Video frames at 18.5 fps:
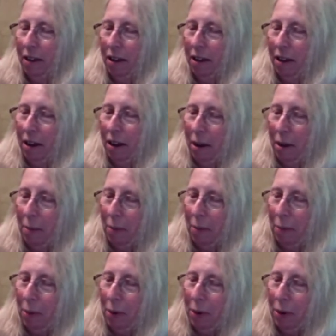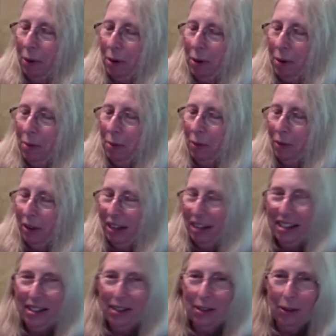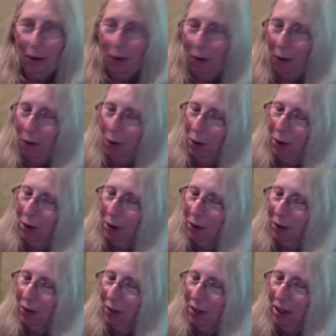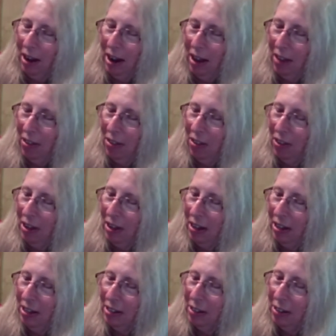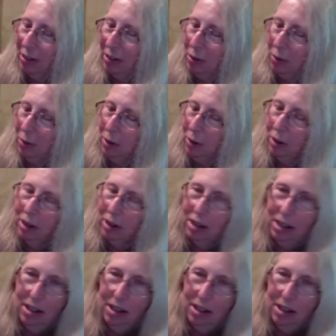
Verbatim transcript: and I put them in the order that I think is gonna work.